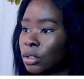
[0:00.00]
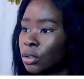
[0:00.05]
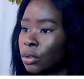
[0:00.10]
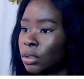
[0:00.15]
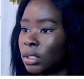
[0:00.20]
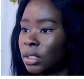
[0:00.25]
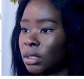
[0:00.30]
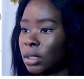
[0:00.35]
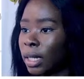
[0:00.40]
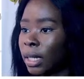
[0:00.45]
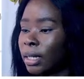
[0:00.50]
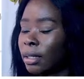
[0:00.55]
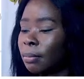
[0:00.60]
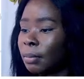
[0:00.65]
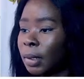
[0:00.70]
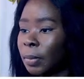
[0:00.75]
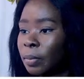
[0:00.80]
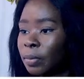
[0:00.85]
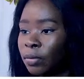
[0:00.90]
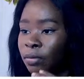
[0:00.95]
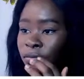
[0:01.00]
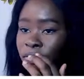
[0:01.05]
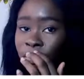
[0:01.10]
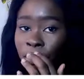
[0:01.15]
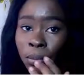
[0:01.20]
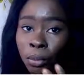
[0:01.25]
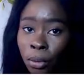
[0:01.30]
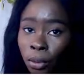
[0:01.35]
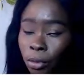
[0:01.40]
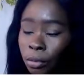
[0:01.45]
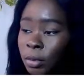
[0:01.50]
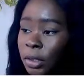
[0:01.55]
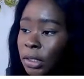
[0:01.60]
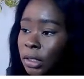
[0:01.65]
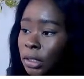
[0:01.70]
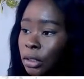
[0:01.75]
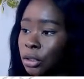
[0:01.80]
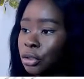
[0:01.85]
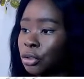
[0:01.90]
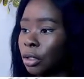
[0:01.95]
So this is like a map of the world,
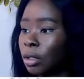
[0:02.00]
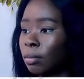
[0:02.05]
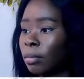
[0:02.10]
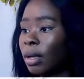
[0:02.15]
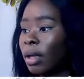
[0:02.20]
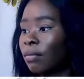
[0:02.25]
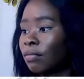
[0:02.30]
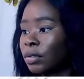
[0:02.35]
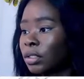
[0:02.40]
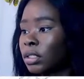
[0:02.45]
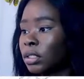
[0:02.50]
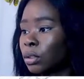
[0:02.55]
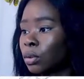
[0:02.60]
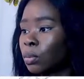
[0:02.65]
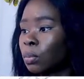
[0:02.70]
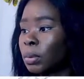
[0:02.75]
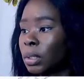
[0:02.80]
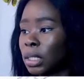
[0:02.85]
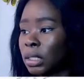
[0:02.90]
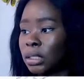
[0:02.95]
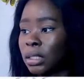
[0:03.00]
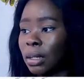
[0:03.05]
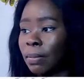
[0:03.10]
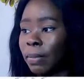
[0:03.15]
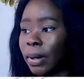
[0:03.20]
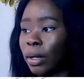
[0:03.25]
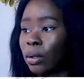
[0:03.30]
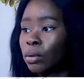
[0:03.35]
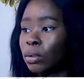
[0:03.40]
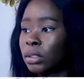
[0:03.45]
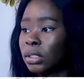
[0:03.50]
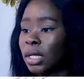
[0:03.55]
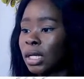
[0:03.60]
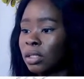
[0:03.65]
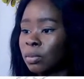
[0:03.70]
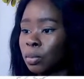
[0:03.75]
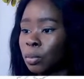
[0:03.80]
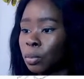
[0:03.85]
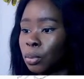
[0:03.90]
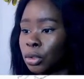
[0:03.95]
basically showing me every single place that my course
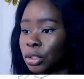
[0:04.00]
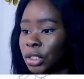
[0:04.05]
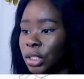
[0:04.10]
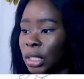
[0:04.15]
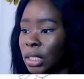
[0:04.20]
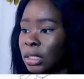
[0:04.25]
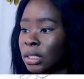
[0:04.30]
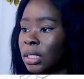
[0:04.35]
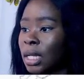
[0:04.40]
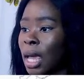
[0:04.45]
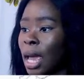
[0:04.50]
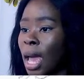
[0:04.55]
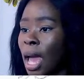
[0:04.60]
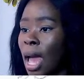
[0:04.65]
has been purchased.